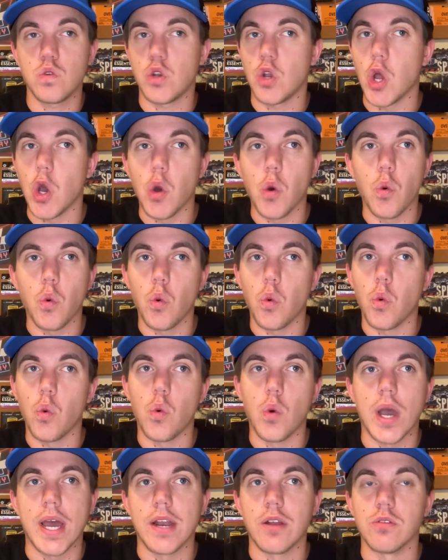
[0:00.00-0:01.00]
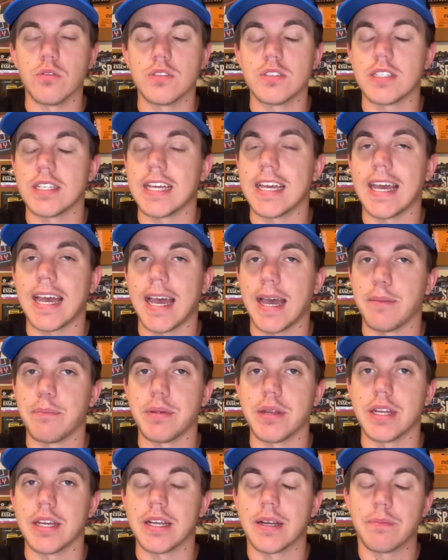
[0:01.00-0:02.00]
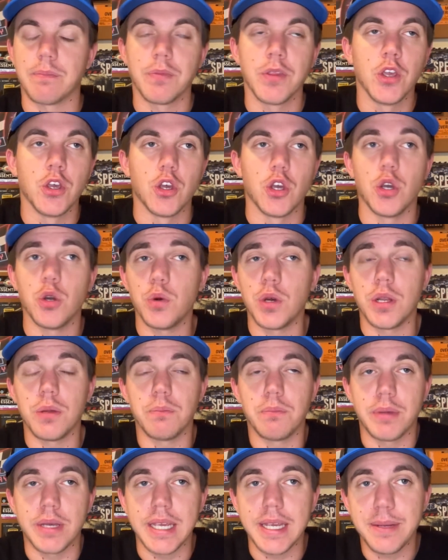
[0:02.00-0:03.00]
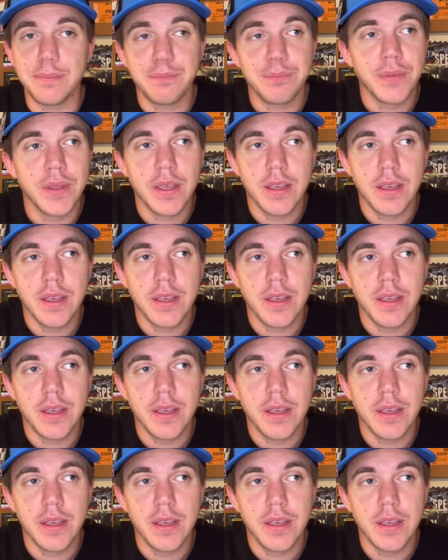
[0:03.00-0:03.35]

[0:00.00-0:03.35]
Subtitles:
no, I don't see it happening. Who would it be?